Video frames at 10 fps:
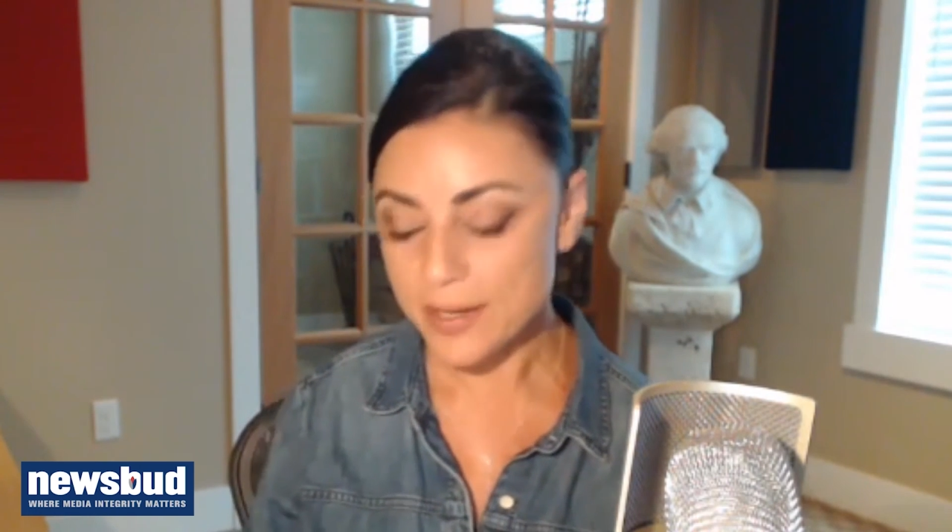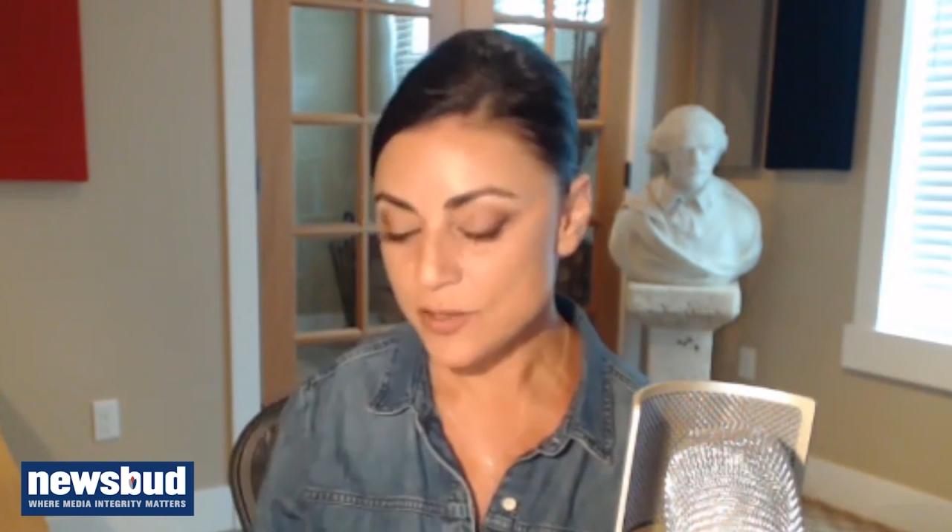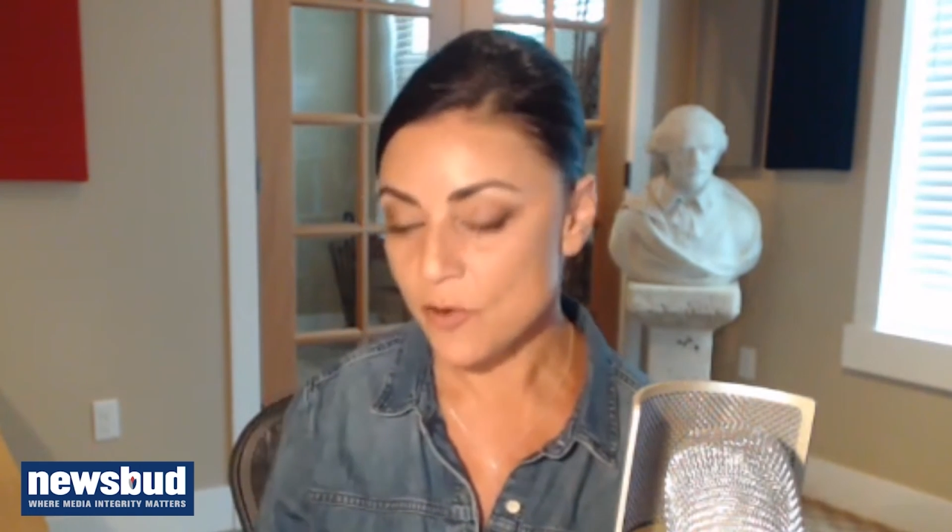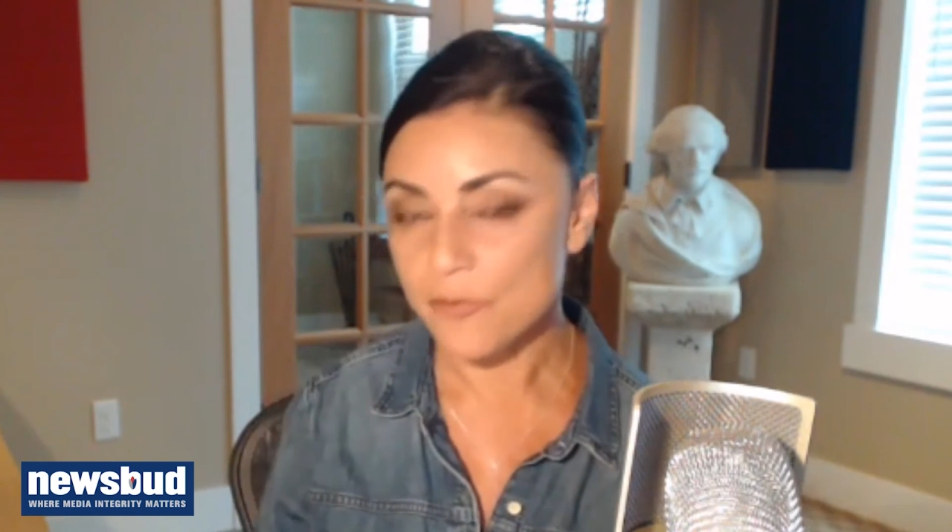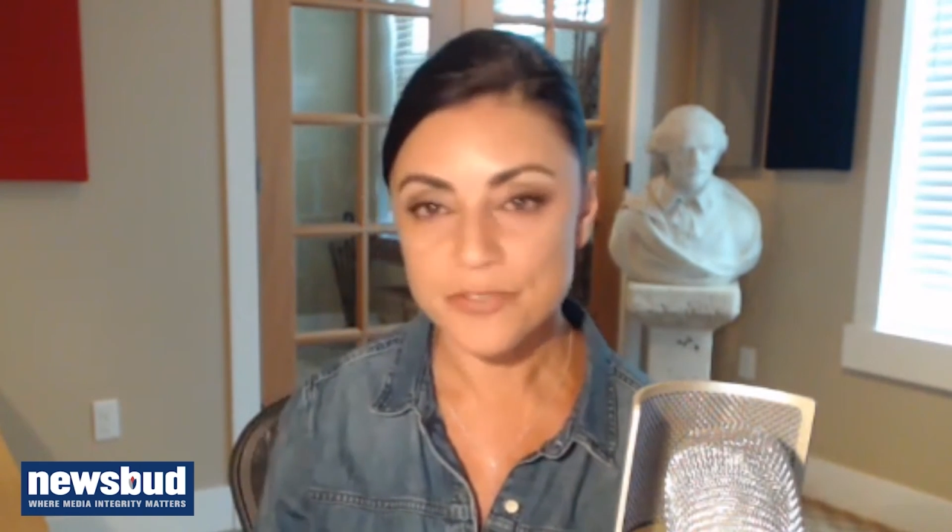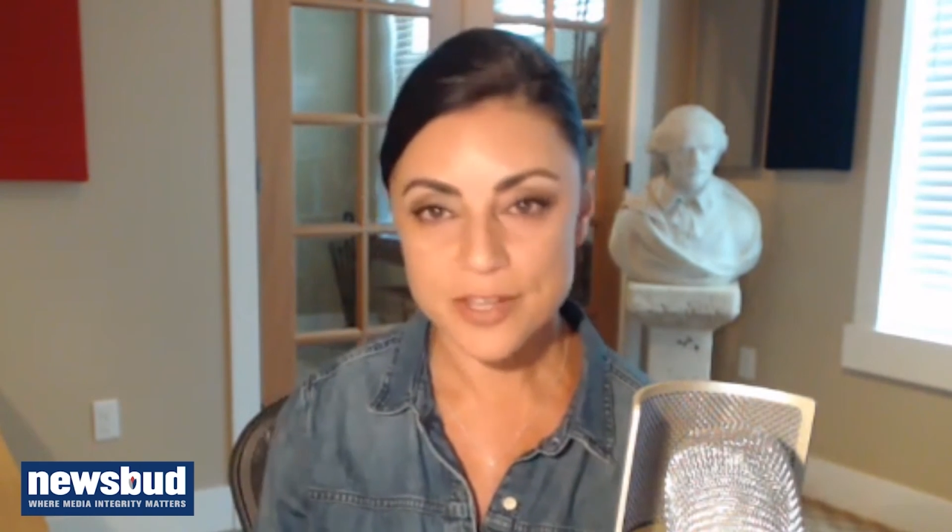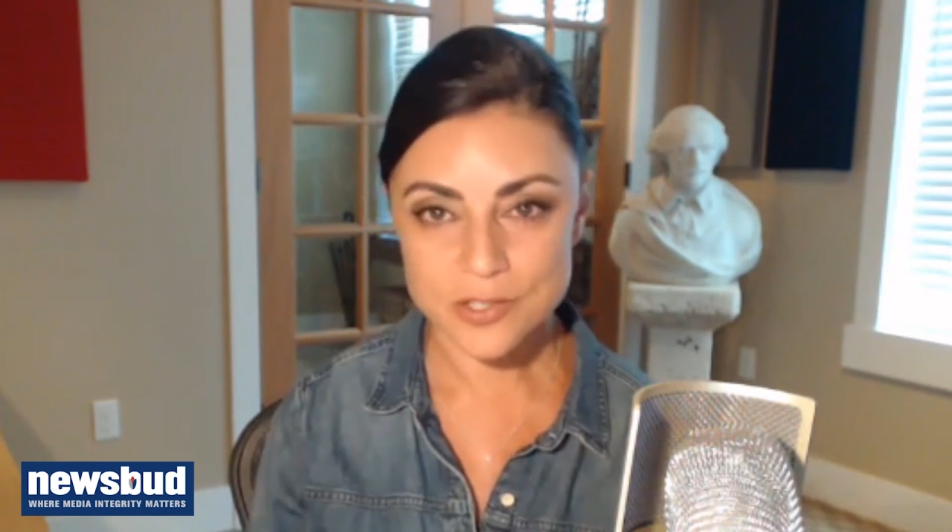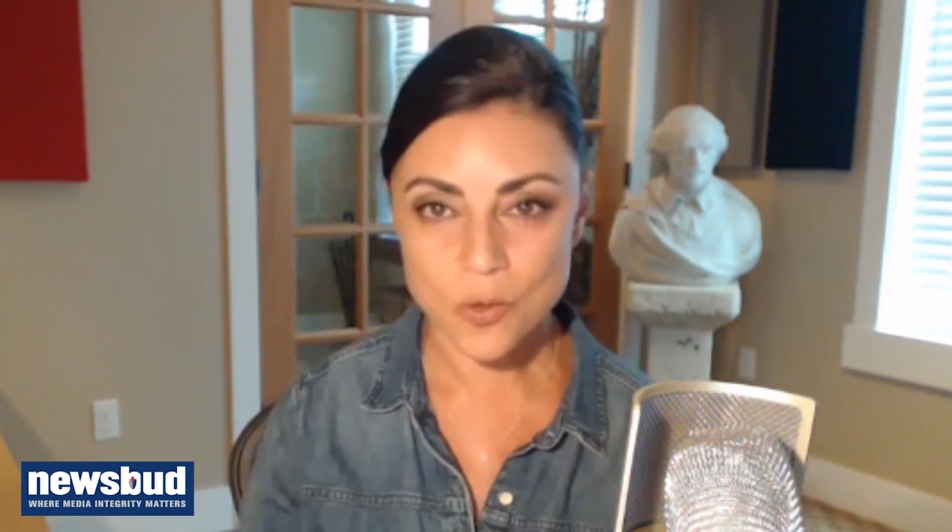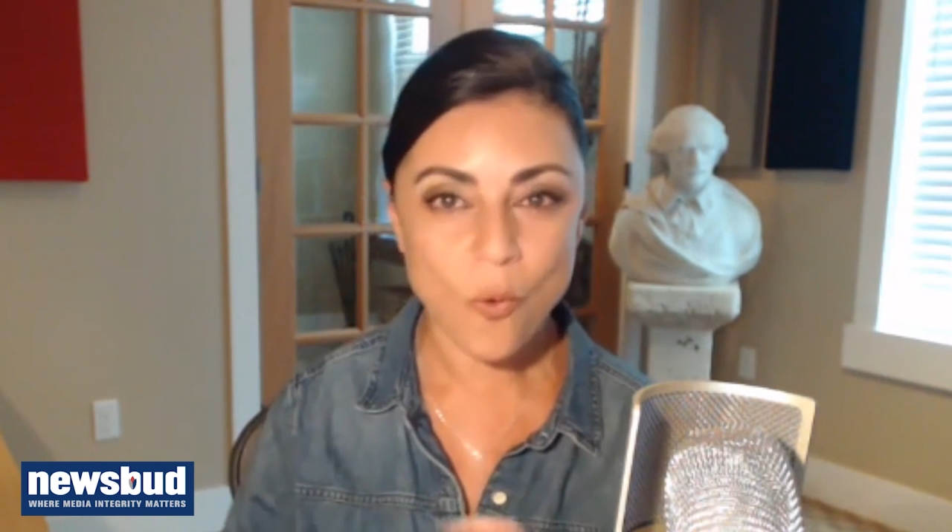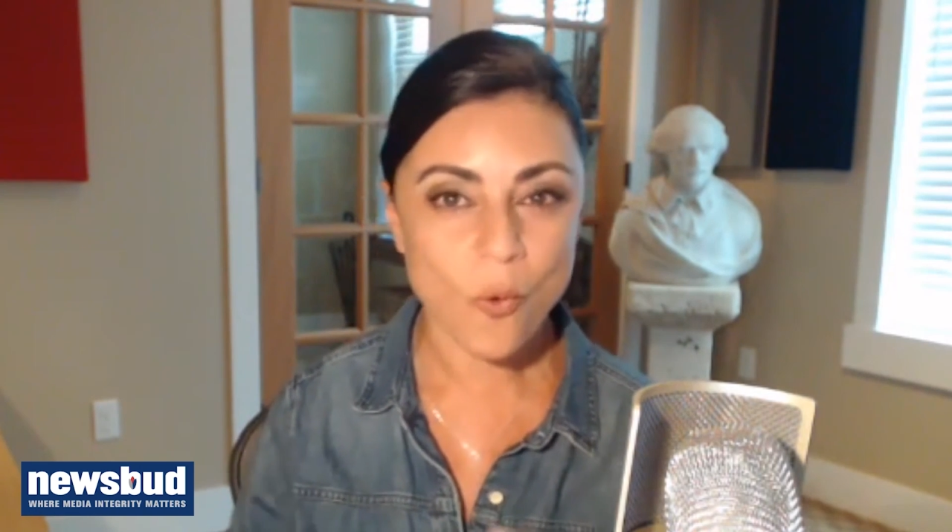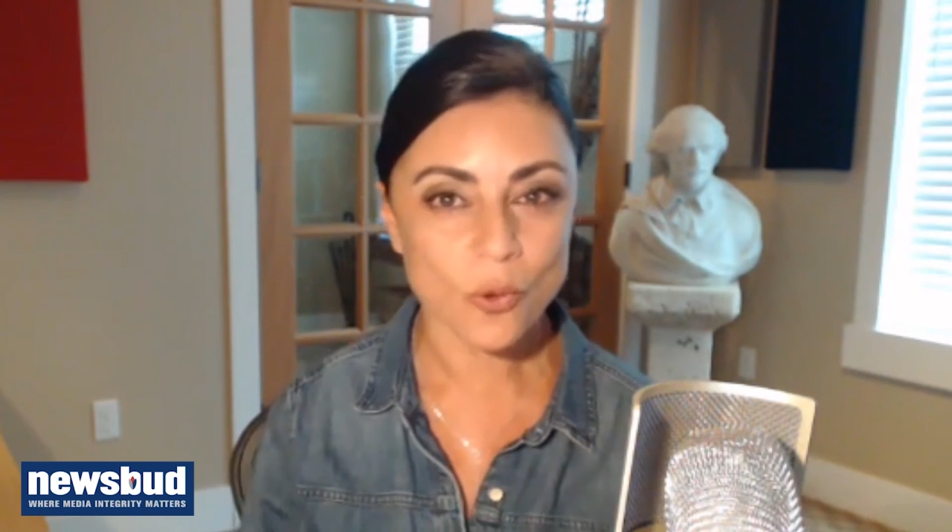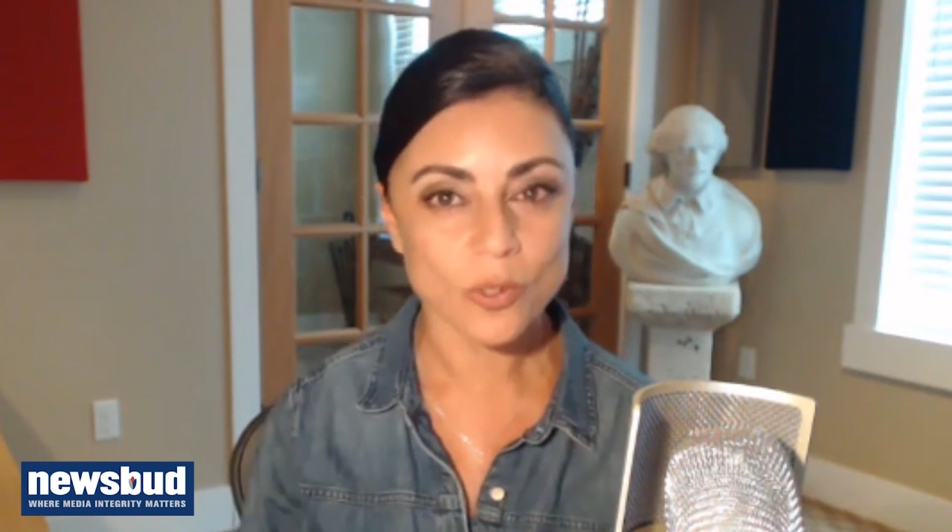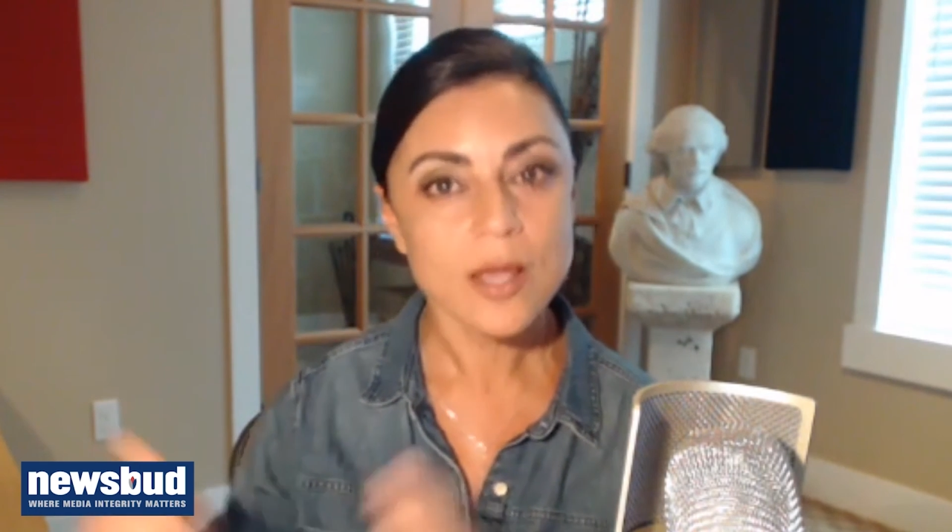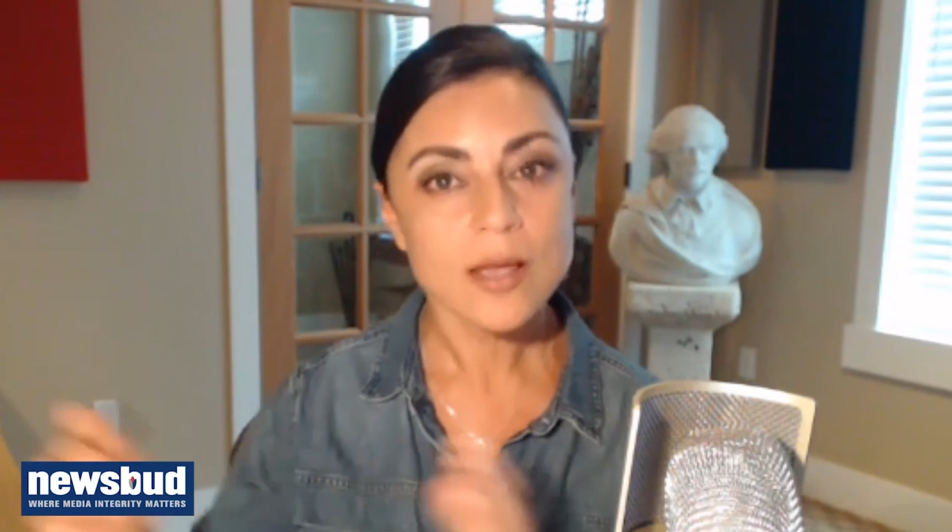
of this whole